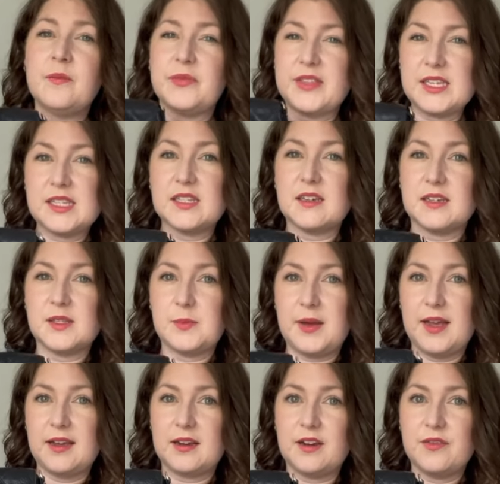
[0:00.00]
this size
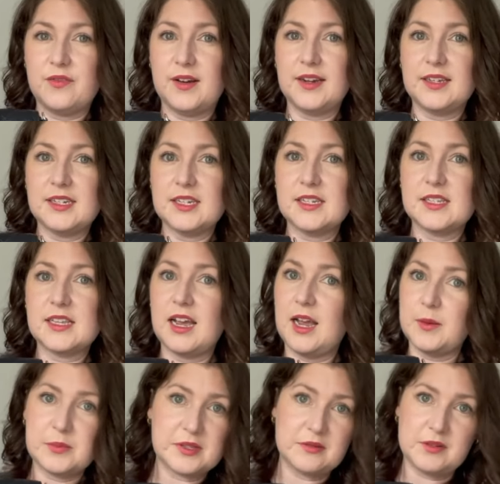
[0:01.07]
bag I find is
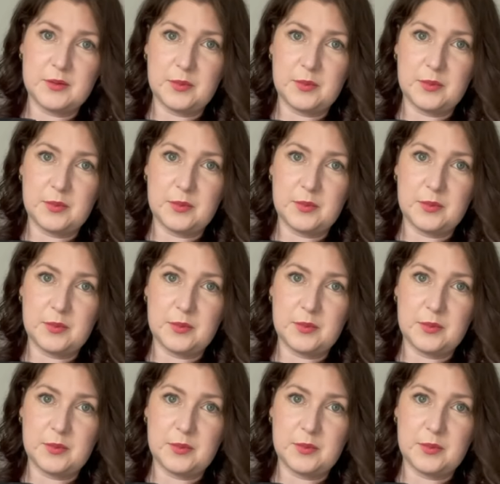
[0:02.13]
absolutely